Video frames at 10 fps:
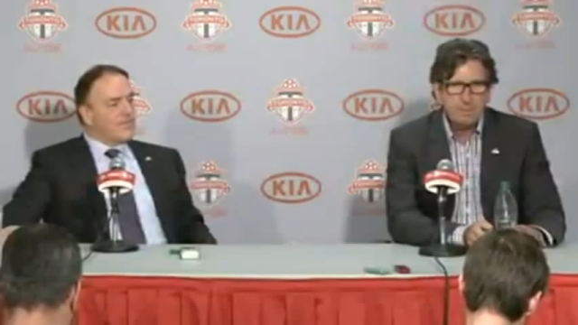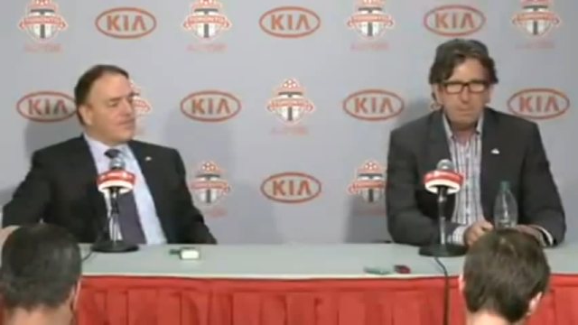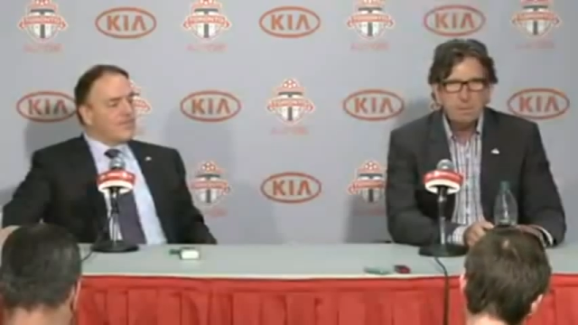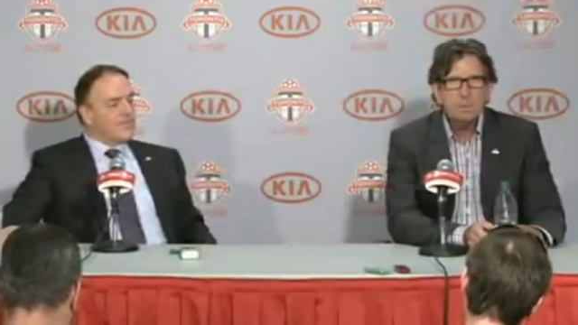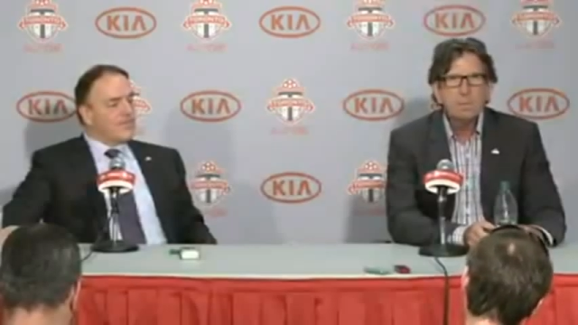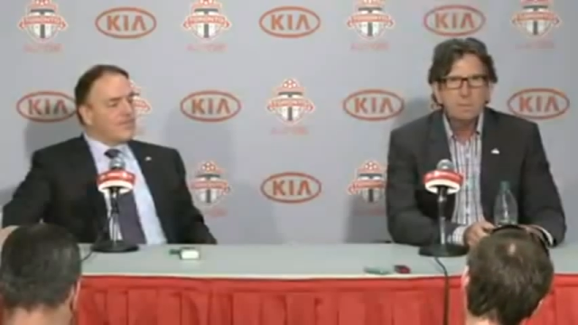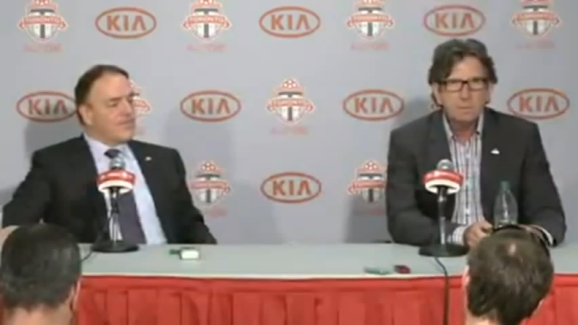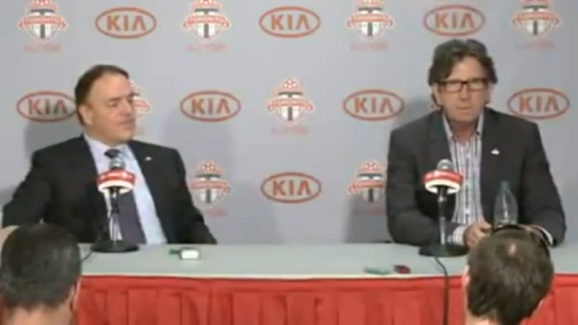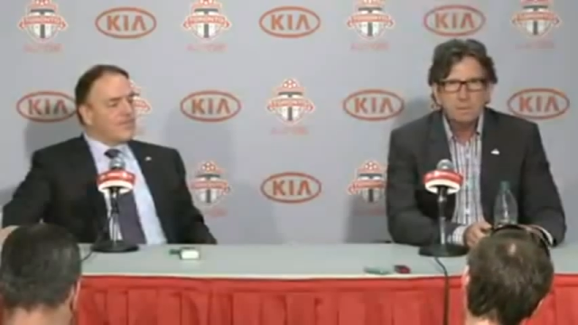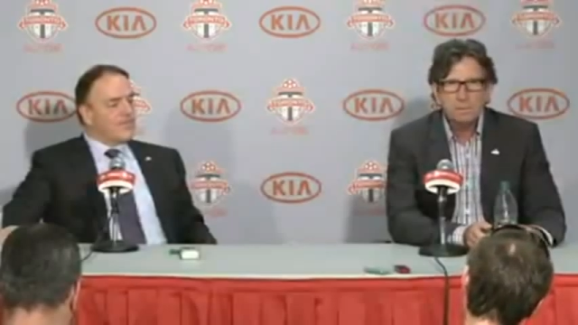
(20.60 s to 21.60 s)
Speaker 1: I mean,
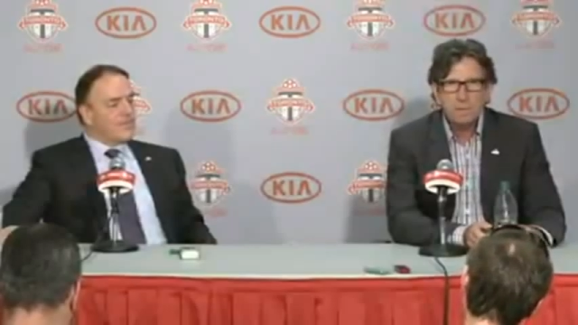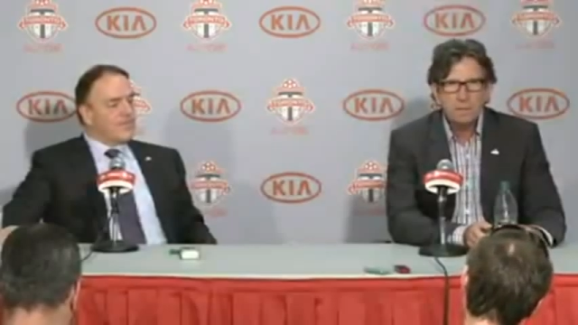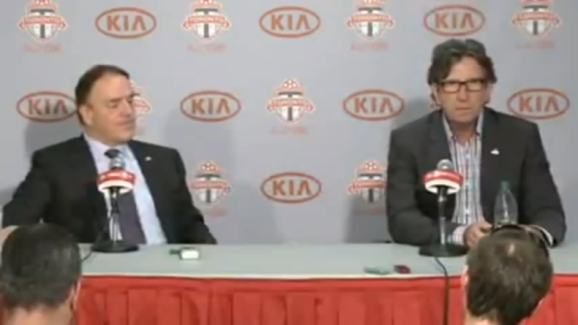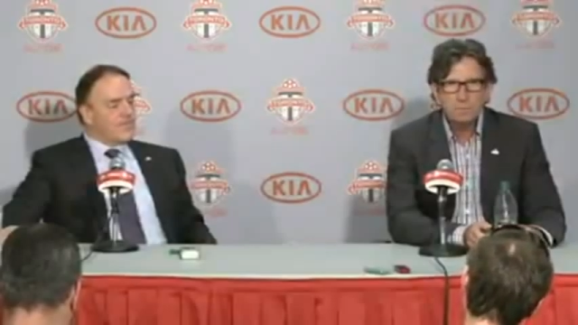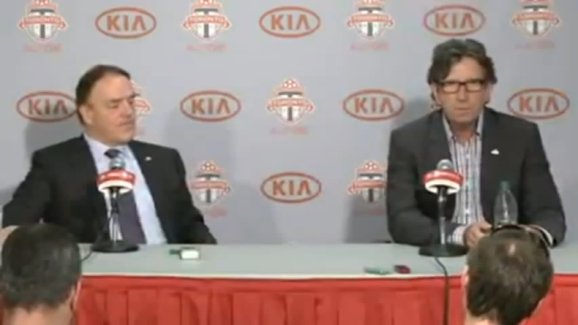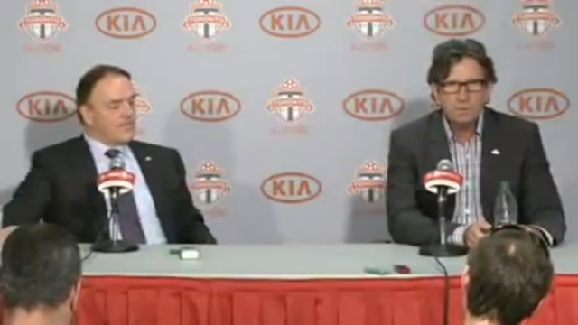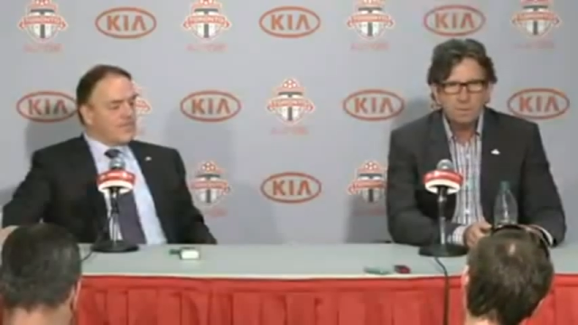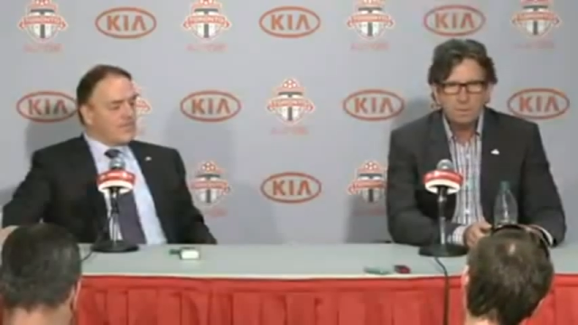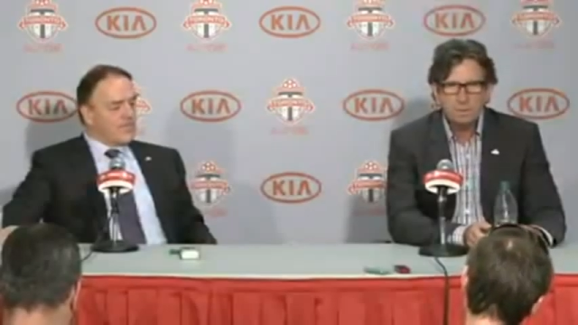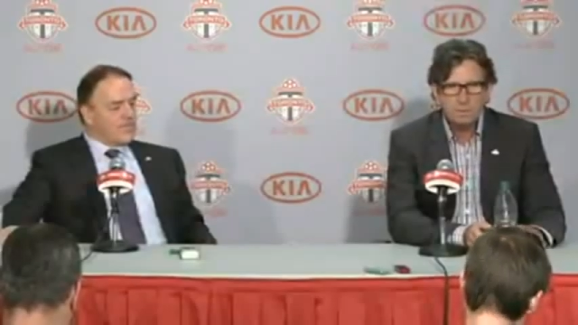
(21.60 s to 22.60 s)
to to Nigel's
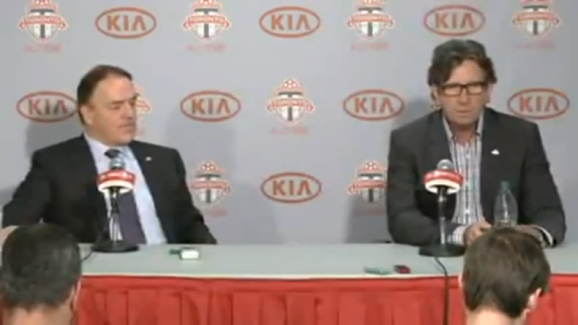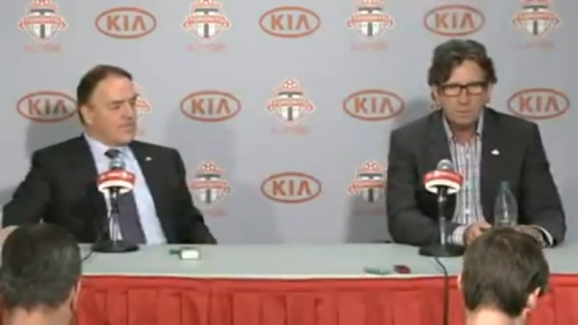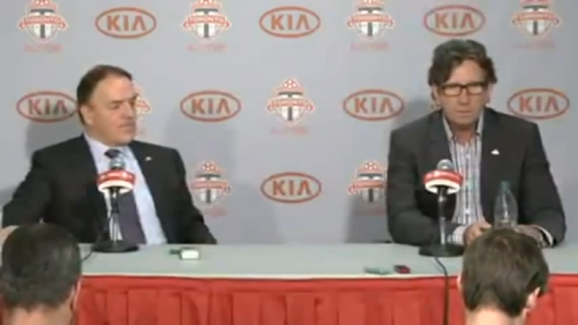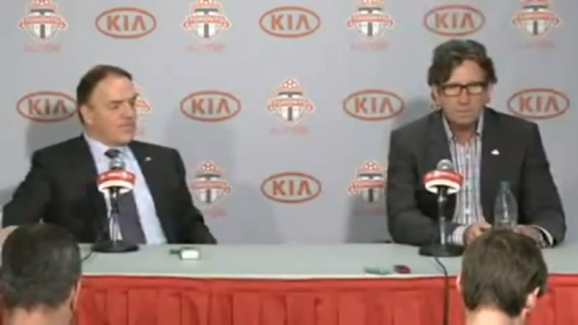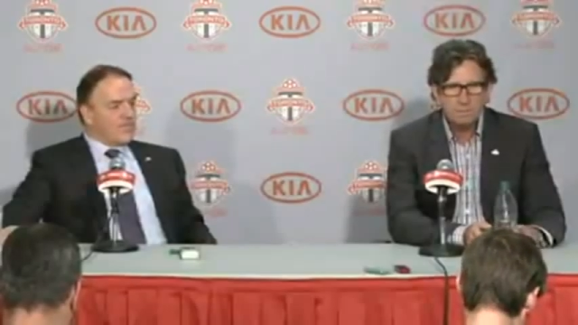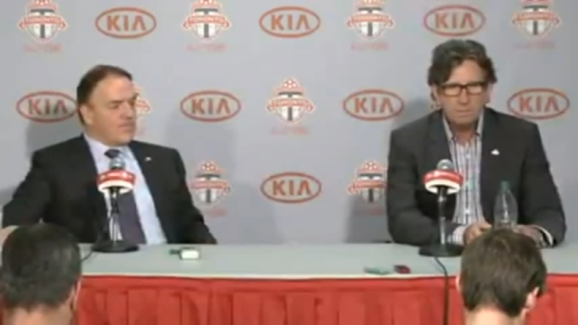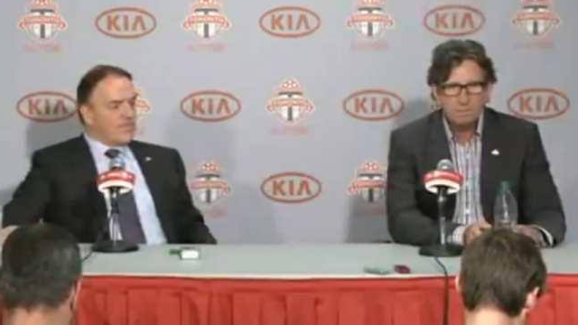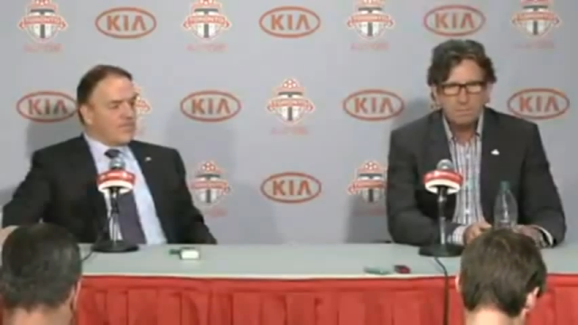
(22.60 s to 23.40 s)
point, it's um,